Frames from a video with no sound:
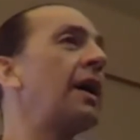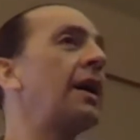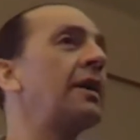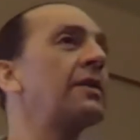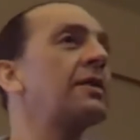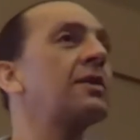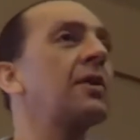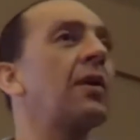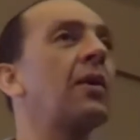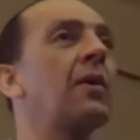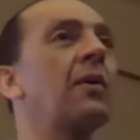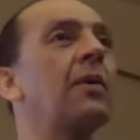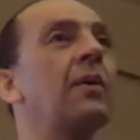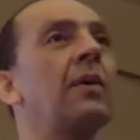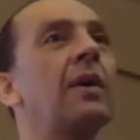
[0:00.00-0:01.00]
And
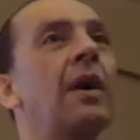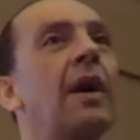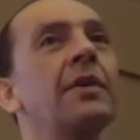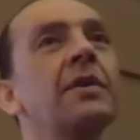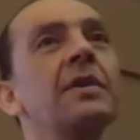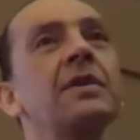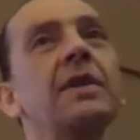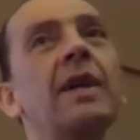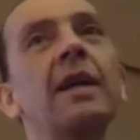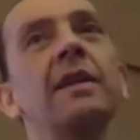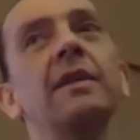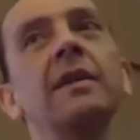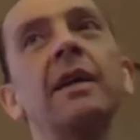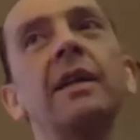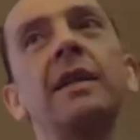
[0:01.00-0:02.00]
so, understanding
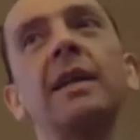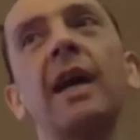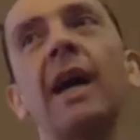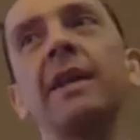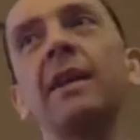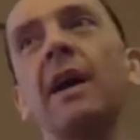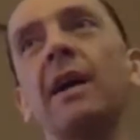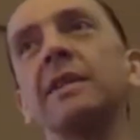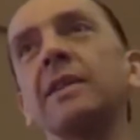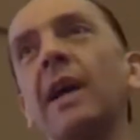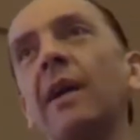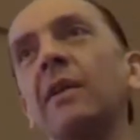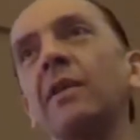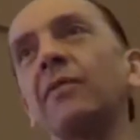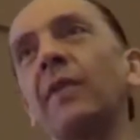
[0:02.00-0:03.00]
that he had not
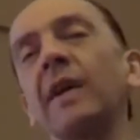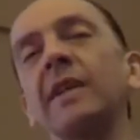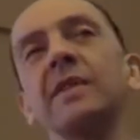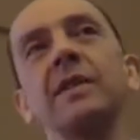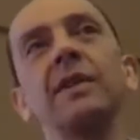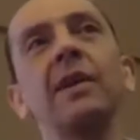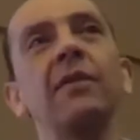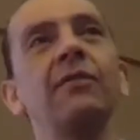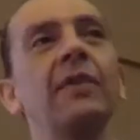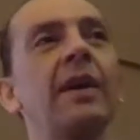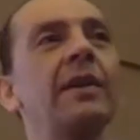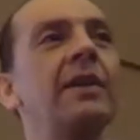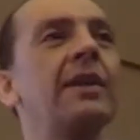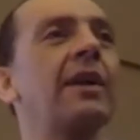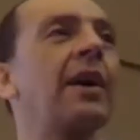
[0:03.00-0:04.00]
sacrificed enough yet,
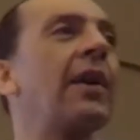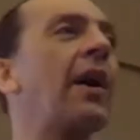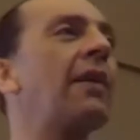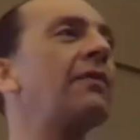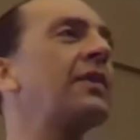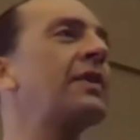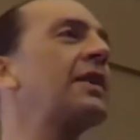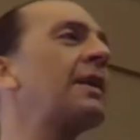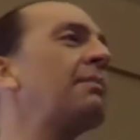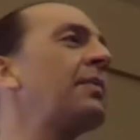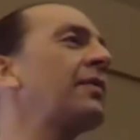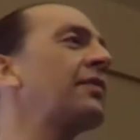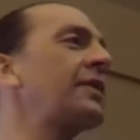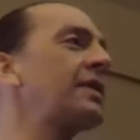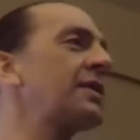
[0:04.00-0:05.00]
he cut off the tip
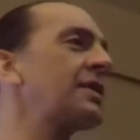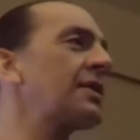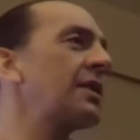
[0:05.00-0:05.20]
of his